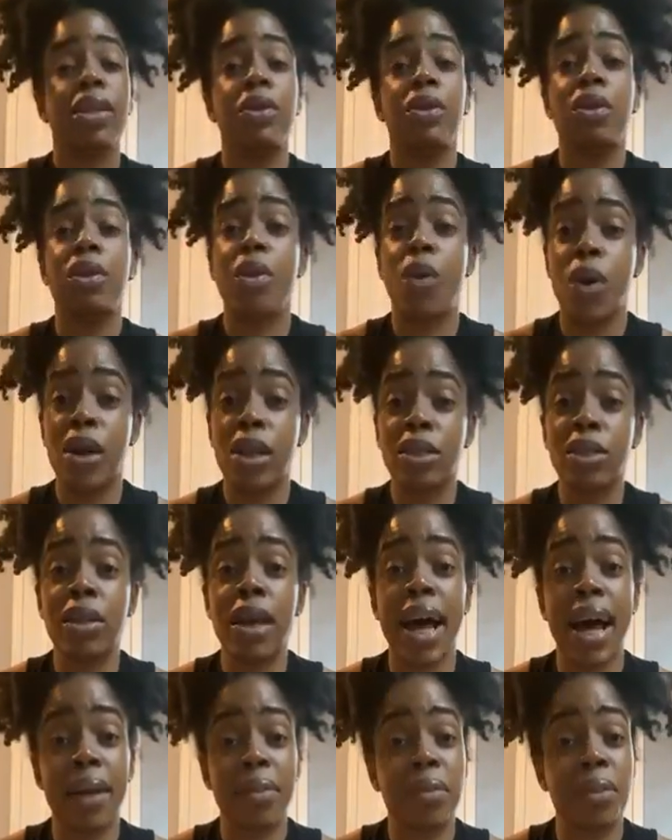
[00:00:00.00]
you're going to
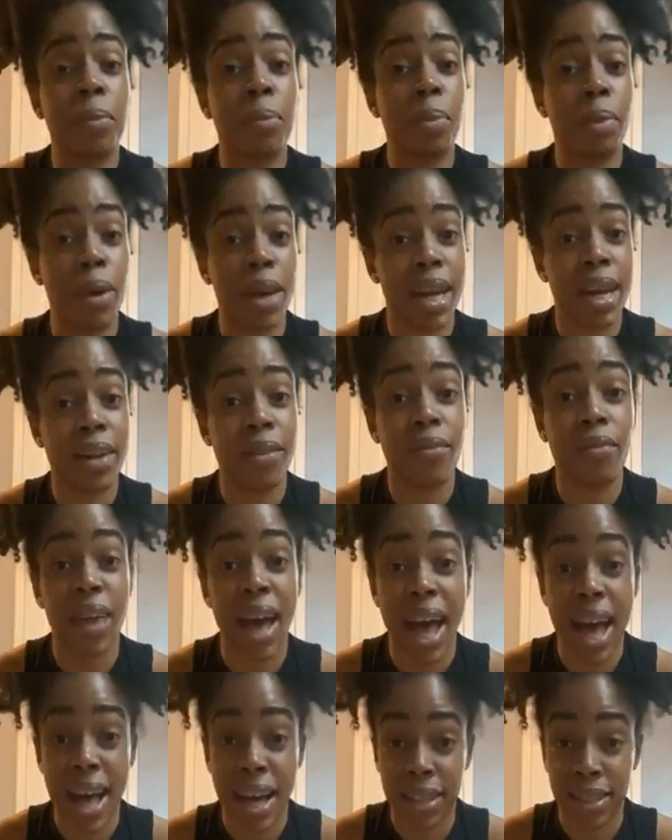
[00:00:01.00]
have to pray and
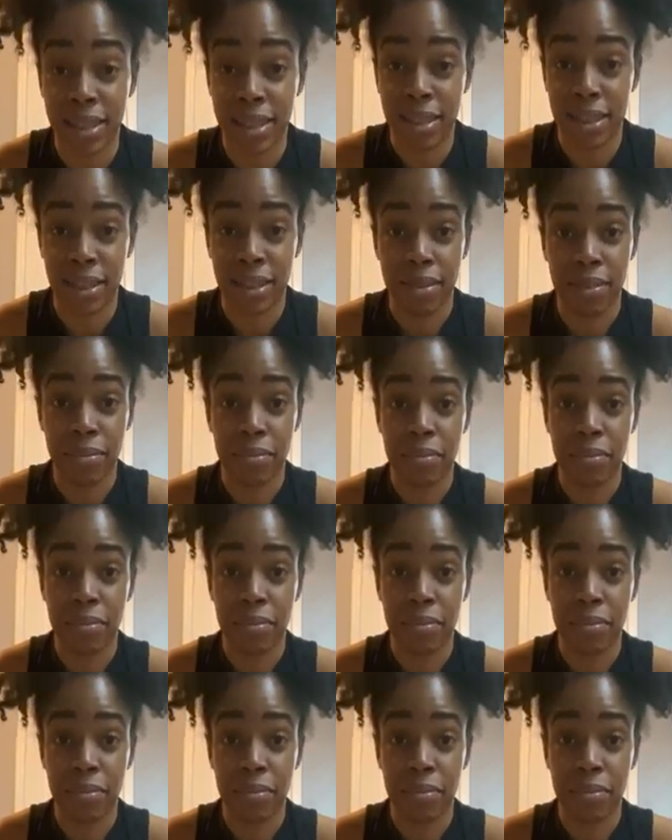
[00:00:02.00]
fast.